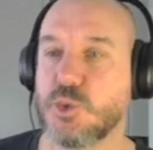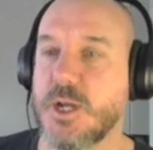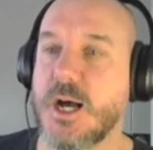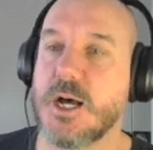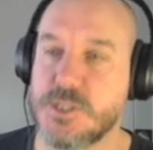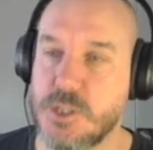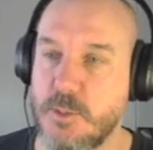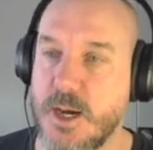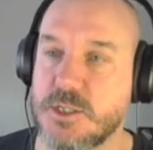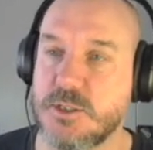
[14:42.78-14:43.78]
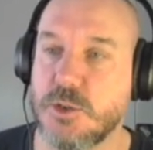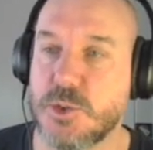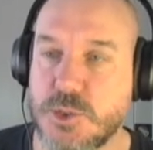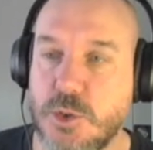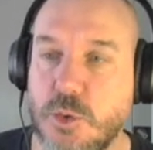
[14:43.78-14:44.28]
car so much. It
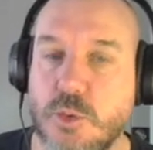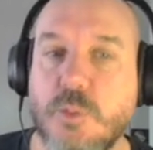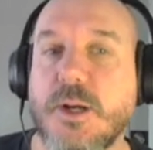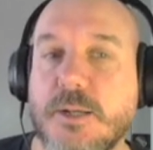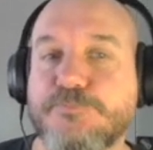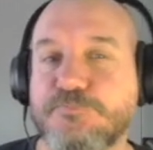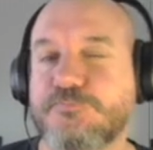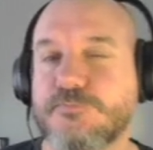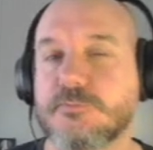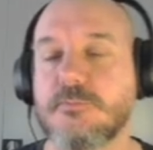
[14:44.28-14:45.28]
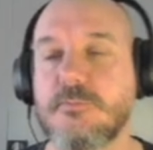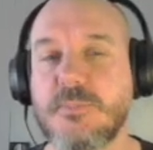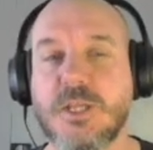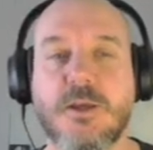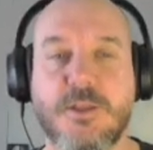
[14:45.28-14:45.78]
looks cool, but
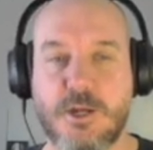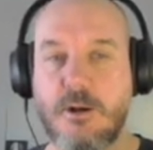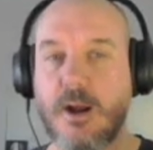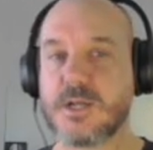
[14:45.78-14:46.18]
there are